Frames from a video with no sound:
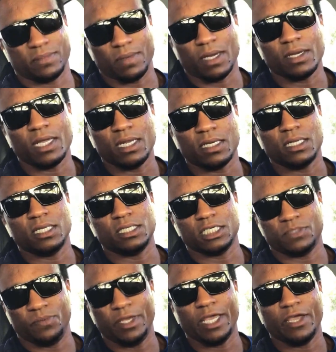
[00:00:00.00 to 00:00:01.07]
about ending
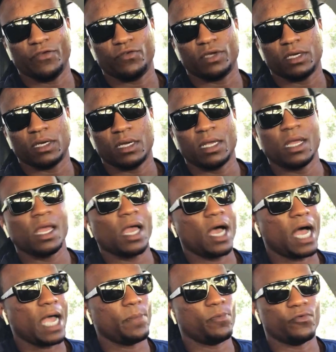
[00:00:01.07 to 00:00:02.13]
this behavior.
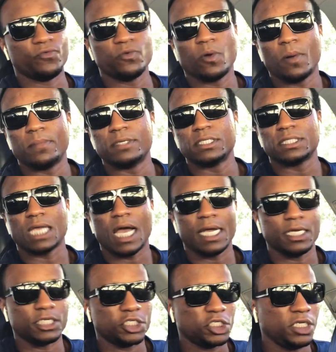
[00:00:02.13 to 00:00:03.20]
High performers, high
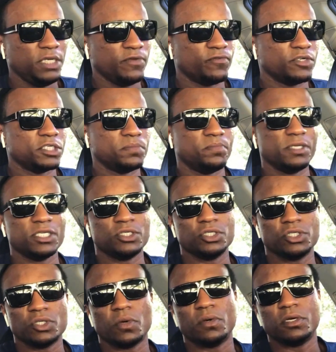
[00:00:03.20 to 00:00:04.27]
achievers,
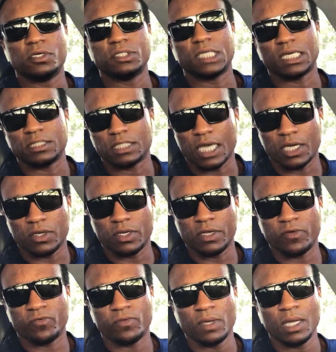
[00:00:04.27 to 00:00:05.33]
business owners,
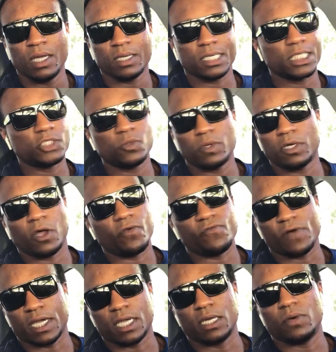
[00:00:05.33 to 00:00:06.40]
executive, guys who are not
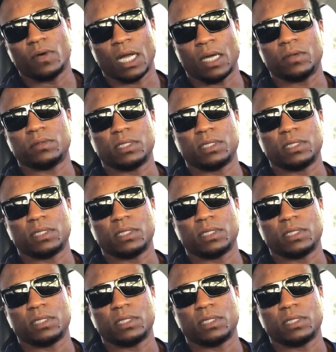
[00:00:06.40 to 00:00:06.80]
fucking around.